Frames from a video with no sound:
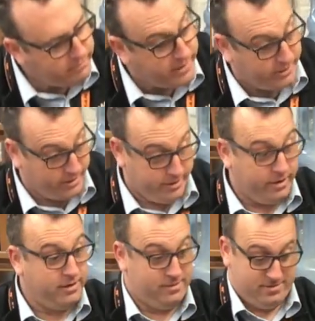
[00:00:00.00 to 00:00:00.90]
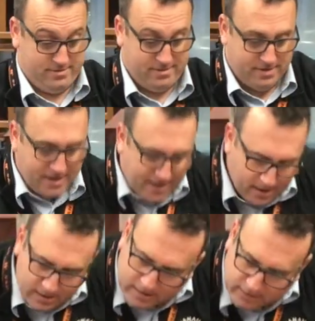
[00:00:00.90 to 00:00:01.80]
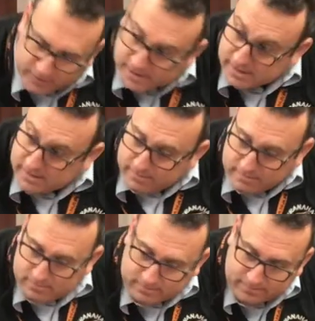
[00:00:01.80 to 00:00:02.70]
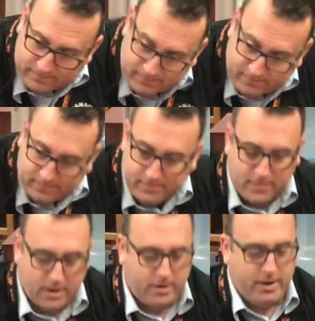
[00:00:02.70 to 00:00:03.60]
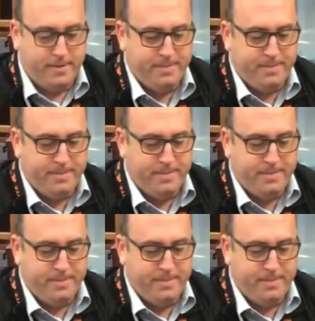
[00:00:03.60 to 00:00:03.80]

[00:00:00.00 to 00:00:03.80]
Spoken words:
Very good. Crease it. All right.